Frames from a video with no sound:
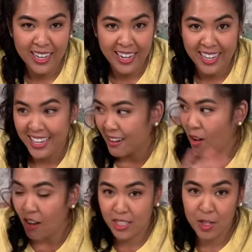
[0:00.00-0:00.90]
getting it
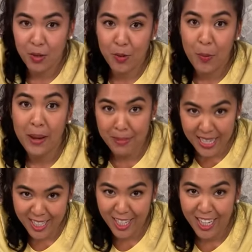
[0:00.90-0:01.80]
onto my
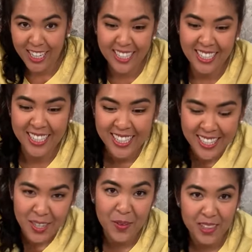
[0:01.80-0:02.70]
mixer.
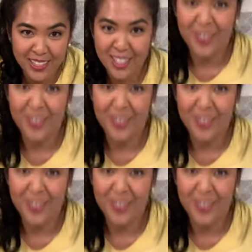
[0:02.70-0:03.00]
So let's